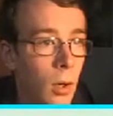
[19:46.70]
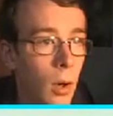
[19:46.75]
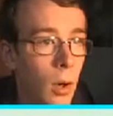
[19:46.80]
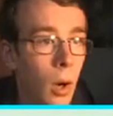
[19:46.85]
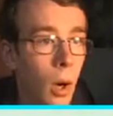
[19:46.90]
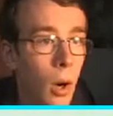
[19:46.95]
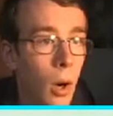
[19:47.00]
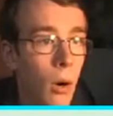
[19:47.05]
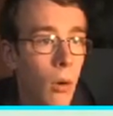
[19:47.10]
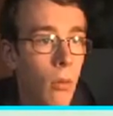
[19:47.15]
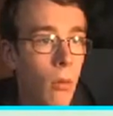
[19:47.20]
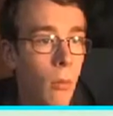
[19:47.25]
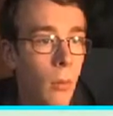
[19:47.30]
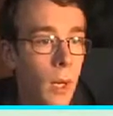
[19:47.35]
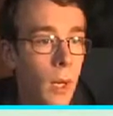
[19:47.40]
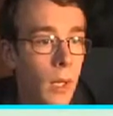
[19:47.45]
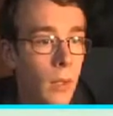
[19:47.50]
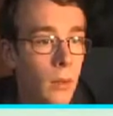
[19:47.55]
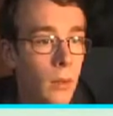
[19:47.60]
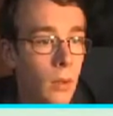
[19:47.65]
Oh
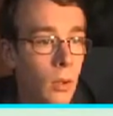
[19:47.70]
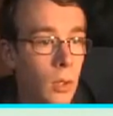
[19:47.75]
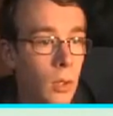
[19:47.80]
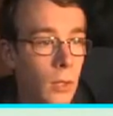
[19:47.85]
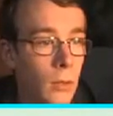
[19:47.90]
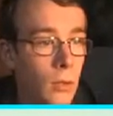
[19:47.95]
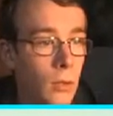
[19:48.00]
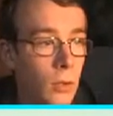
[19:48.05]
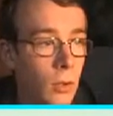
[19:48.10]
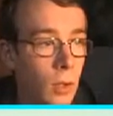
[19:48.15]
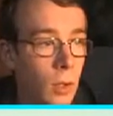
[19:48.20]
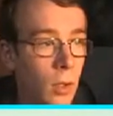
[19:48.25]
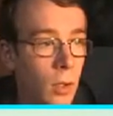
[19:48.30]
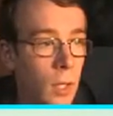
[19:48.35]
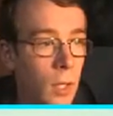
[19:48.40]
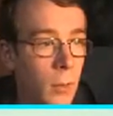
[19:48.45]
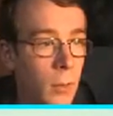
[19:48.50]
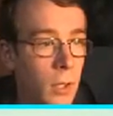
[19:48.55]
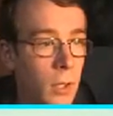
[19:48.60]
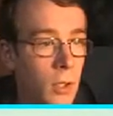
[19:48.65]
my god, that does a lot of
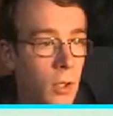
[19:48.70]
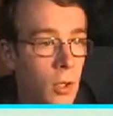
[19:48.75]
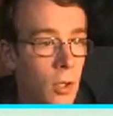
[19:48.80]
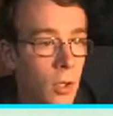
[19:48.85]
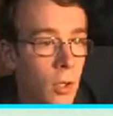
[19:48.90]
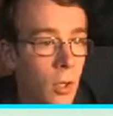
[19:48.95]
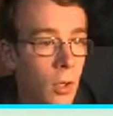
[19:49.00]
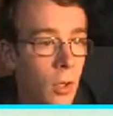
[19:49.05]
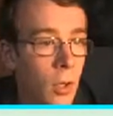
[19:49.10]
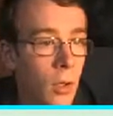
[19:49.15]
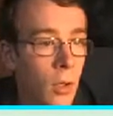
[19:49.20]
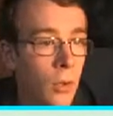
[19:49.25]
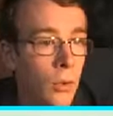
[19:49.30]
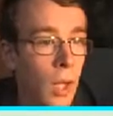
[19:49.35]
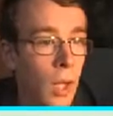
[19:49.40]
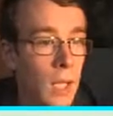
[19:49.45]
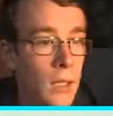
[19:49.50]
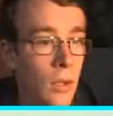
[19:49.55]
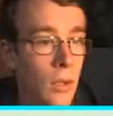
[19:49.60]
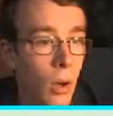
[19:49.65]
damage.
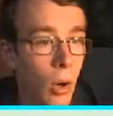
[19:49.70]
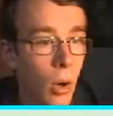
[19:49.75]
That is